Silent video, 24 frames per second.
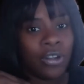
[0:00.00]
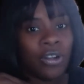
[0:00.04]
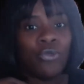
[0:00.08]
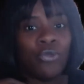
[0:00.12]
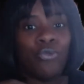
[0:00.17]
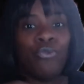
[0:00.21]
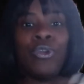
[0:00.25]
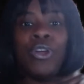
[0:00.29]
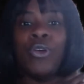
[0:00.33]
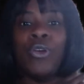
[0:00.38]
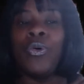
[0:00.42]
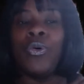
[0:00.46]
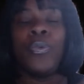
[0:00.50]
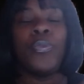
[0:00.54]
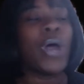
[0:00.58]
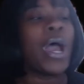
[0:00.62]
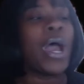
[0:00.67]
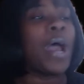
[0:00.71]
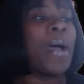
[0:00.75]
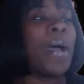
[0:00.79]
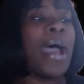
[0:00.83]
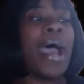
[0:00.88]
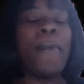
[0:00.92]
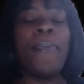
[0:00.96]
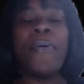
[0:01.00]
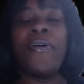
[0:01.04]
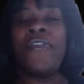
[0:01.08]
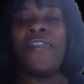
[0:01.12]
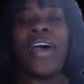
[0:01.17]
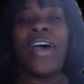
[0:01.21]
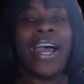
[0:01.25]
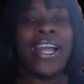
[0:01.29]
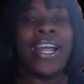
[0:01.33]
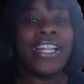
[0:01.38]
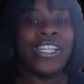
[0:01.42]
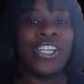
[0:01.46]
I
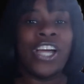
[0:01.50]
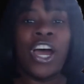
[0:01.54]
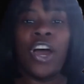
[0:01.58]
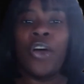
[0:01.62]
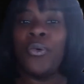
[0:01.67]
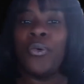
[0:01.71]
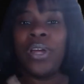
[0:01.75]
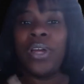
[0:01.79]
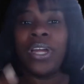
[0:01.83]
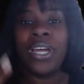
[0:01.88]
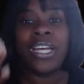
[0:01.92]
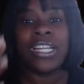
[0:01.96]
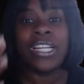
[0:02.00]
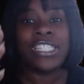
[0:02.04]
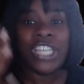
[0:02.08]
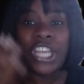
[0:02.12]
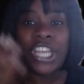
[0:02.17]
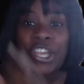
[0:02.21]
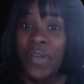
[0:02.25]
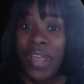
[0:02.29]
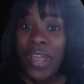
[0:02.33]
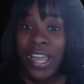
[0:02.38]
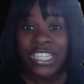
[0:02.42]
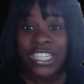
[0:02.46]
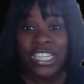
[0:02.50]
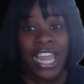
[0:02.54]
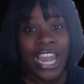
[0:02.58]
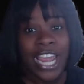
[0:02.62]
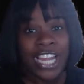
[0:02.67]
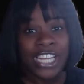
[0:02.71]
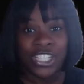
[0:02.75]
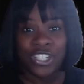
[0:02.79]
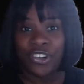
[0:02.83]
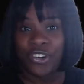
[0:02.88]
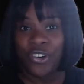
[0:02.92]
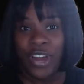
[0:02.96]
provide y'all with continued
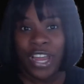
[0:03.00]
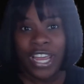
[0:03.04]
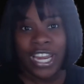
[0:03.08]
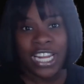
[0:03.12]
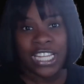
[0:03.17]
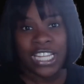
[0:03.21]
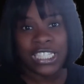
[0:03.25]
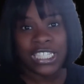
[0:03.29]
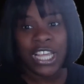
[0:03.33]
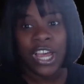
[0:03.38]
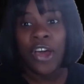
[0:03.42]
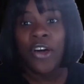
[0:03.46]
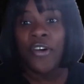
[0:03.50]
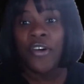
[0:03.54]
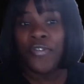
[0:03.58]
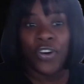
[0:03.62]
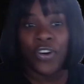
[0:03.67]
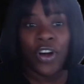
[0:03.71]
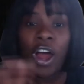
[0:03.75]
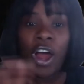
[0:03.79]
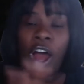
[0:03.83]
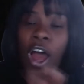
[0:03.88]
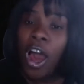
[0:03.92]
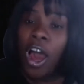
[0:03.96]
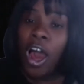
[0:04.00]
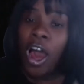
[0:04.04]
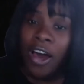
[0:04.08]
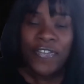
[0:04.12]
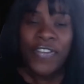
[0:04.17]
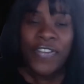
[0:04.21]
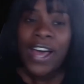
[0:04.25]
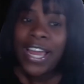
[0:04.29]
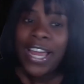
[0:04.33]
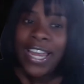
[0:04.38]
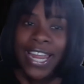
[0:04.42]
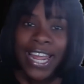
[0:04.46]
education credits for all
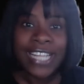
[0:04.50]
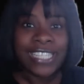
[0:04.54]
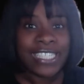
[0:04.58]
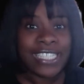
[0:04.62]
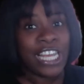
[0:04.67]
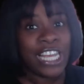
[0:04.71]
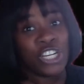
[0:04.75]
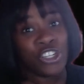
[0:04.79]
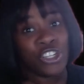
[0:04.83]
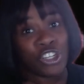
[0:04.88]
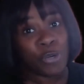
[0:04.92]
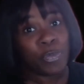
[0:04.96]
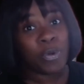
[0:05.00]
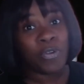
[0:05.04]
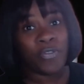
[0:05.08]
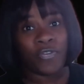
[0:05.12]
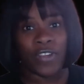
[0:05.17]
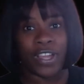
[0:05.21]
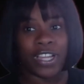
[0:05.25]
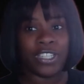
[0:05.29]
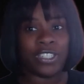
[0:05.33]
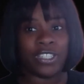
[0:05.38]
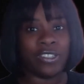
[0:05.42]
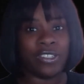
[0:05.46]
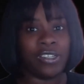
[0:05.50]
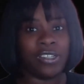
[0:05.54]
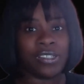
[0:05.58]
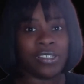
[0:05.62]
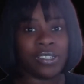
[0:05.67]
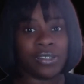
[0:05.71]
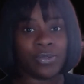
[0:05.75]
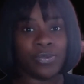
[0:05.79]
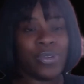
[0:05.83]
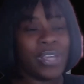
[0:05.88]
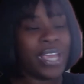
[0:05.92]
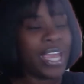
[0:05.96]
finance industry professionals.
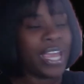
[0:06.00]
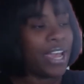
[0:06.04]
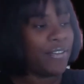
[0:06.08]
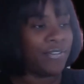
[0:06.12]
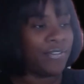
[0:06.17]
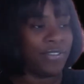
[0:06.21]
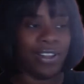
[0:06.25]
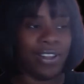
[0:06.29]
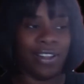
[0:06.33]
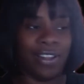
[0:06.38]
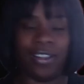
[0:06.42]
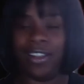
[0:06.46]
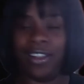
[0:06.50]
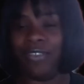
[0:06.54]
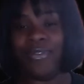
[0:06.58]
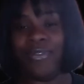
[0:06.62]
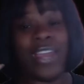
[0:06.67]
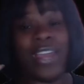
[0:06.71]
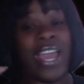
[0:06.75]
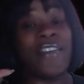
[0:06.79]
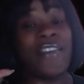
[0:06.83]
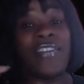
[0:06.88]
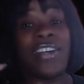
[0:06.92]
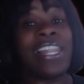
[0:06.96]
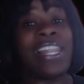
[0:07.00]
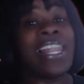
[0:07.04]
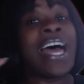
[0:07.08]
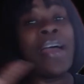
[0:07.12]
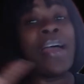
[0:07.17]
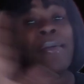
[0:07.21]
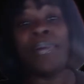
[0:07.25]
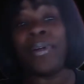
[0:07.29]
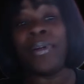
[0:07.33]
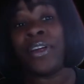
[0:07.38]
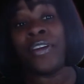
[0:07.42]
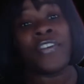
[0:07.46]
We have a
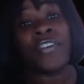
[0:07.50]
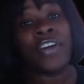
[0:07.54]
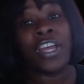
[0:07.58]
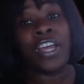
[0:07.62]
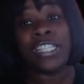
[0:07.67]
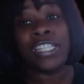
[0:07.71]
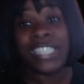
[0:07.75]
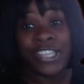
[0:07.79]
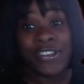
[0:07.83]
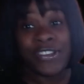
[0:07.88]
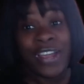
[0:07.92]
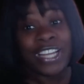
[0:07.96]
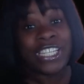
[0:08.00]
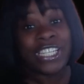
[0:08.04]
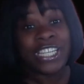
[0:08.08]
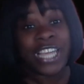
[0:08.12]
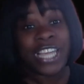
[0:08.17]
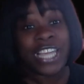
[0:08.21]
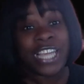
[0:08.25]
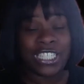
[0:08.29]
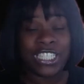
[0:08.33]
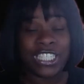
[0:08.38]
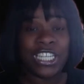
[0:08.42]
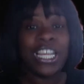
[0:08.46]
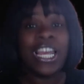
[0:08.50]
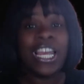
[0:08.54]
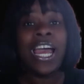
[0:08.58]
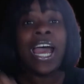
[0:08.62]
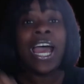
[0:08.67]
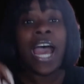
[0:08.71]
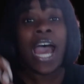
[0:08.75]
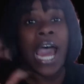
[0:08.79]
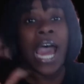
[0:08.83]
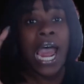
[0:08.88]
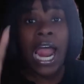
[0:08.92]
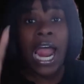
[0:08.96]
library of continued education,
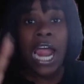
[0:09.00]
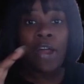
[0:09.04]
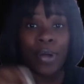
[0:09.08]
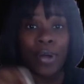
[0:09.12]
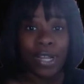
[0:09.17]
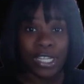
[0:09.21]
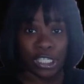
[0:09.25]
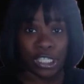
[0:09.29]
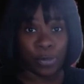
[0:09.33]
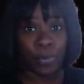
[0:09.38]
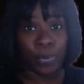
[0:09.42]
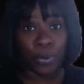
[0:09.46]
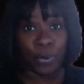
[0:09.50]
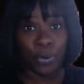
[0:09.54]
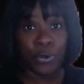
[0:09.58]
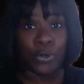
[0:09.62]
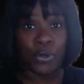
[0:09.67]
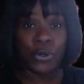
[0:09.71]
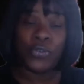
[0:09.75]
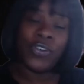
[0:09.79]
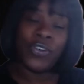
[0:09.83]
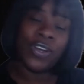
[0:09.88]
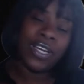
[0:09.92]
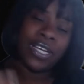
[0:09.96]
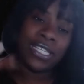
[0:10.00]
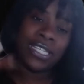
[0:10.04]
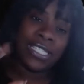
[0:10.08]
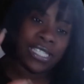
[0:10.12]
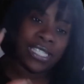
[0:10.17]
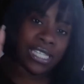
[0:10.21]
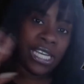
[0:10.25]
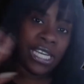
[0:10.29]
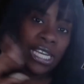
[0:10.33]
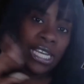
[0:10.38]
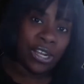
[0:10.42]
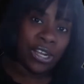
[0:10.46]
IRS approved
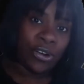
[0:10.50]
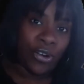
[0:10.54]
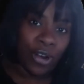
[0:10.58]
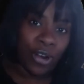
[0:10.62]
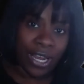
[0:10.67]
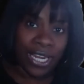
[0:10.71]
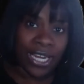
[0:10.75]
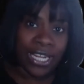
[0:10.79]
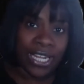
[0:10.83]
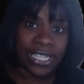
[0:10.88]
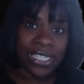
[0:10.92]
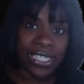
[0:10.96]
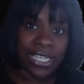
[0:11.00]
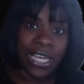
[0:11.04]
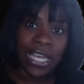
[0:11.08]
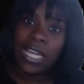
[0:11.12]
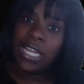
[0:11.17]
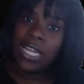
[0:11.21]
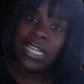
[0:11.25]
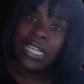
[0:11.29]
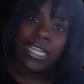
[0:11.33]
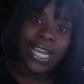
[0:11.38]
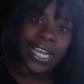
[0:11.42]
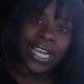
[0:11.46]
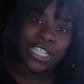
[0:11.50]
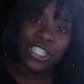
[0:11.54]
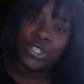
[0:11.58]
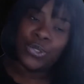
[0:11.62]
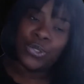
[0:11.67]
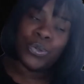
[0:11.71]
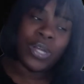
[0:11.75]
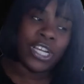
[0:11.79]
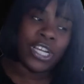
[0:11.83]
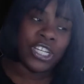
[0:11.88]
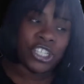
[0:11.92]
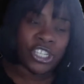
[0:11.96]
CE credits. Yes, you'll
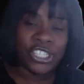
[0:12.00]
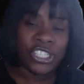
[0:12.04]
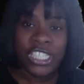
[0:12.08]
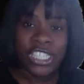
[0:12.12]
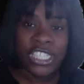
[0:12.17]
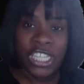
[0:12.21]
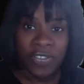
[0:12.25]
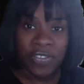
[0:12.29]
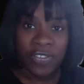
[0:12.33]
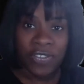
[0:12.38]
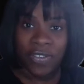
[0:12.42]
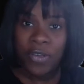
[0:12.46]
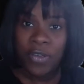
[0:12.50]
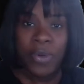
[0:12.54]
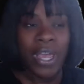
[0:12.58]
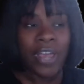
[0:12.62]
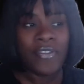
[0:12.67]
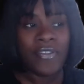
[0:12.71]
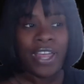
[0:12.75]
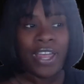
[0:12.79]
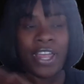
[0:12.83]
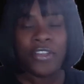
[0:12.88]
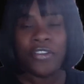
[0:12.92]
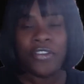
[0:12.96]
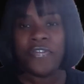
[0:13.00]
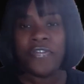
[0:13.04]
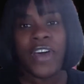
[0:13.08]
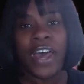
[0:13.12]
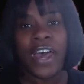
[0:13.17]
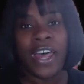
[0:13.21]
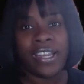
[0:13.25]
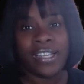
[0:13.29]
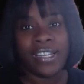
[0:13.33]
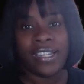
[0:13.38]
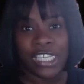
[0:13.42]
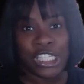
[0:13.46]
get your certificate. We have annual
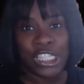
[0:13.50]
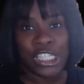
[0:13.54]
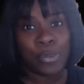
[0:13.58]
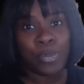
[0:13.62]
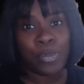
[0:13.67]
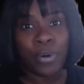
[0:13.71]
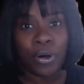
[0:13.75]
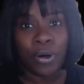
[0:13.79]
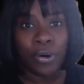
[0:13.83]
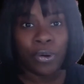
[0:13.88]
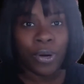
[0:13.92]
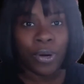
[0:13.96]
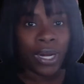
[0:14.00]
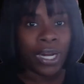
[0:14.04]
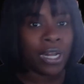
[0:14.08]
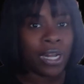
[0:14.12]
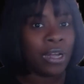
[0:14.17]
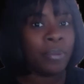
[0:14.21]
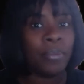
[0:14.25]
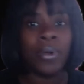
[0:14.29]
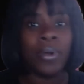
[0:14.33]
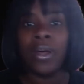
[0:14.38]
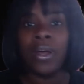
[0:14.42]
filing season program.